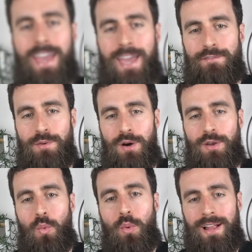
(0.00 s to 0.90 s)
Hey
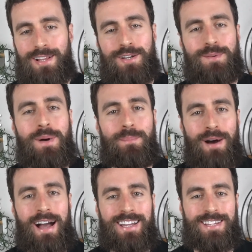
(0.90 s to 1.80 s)
everyone, welcome
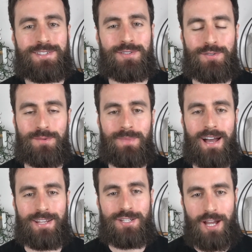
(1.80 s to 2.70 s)
back to
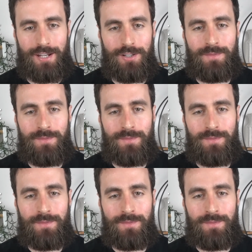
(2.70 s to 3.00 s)
my channel.